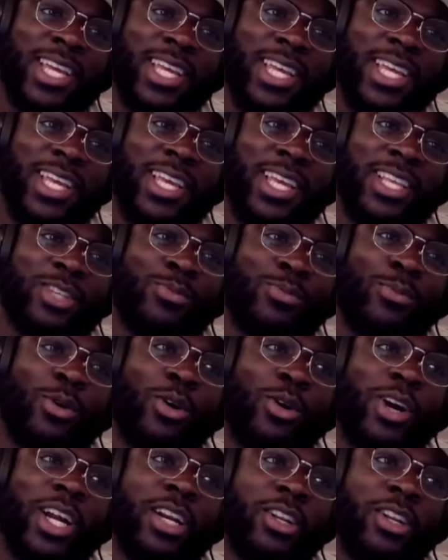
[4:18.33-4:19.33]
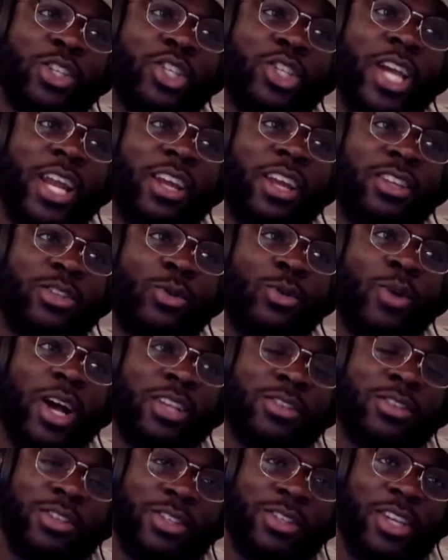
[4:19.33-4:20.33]
it's more energetic to
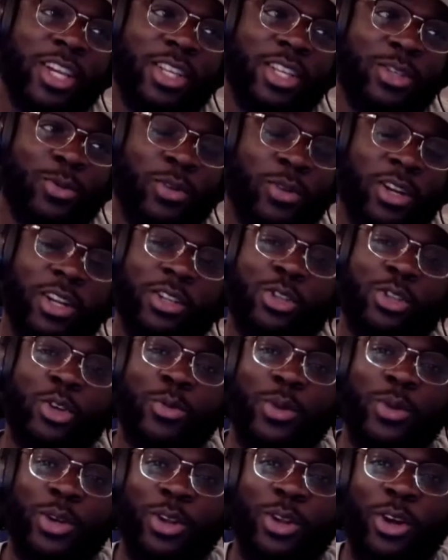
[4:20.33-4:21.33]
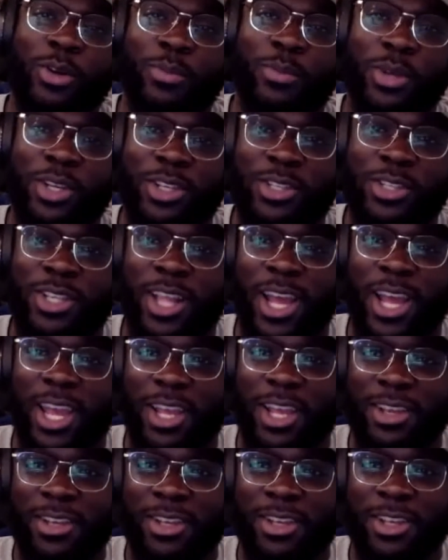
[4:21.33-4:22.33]
watch the Saints when they're in Superdome because,
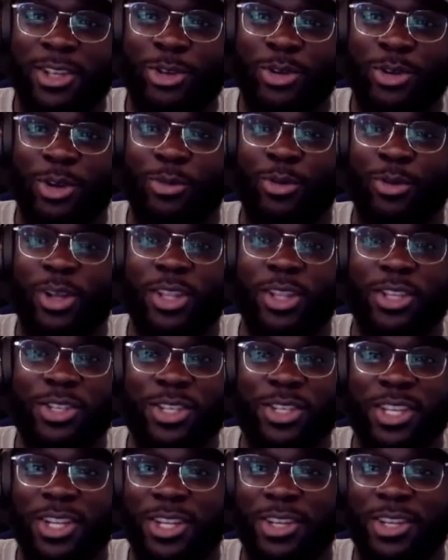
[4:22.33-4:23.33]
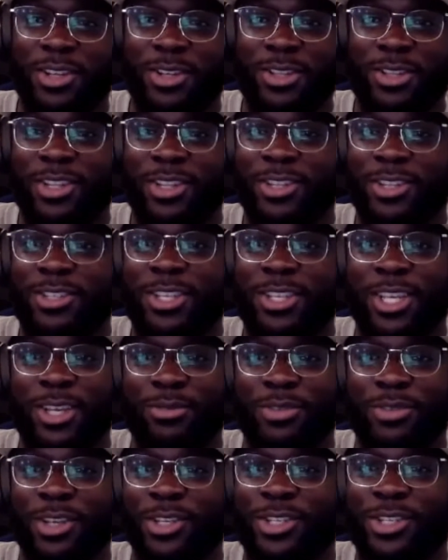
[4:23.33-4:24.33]
like, you can really see the
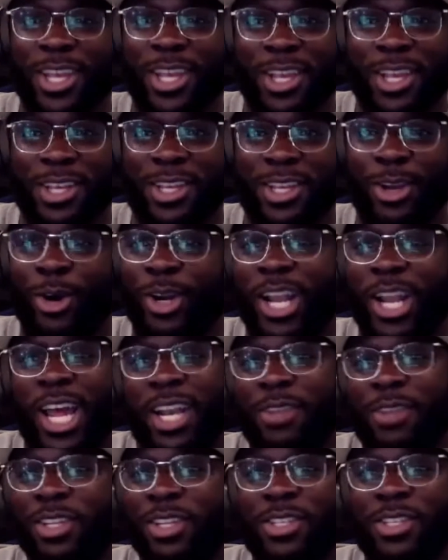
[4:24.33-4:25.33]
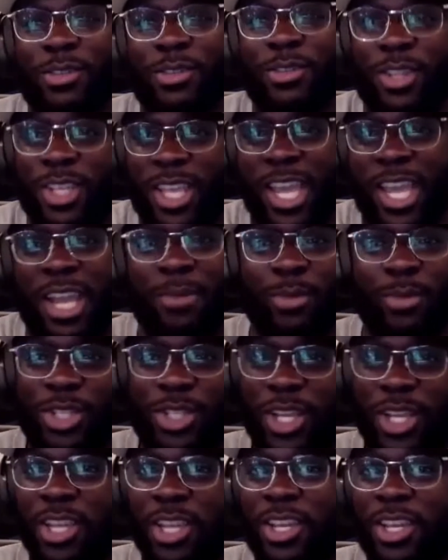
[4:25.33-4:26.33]
TV shaking, or not even the TV, the camera
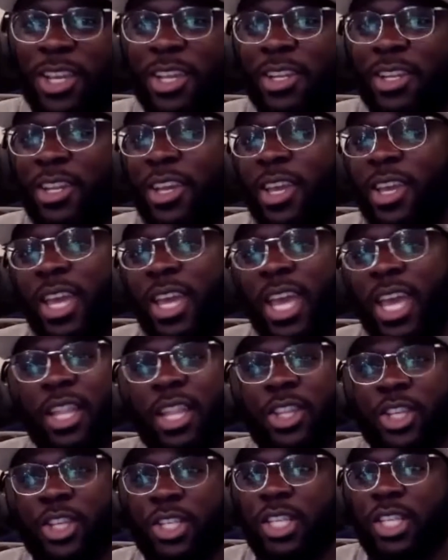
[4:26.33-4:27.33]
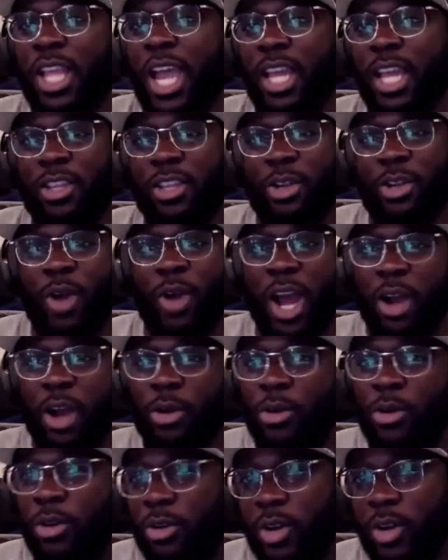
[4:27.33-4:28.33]
shaking, just like the crowd
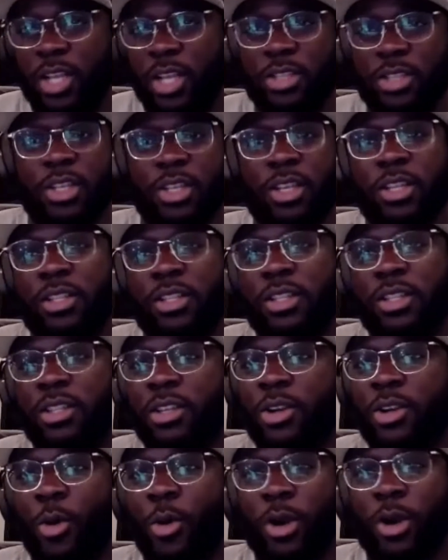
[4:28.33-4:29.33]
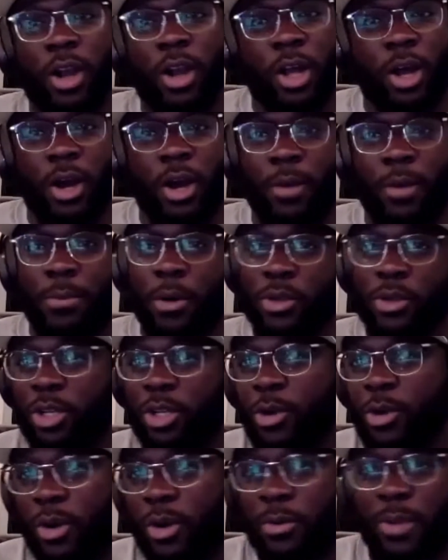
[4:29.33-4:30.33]
going crazy. Opposing
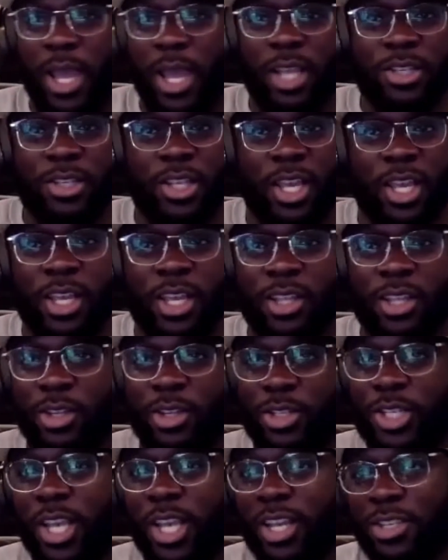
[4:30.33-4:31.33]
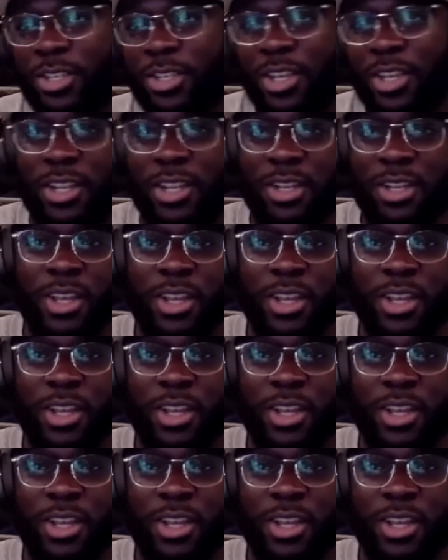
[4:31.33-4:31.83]
quarterbacks can't get their checks in,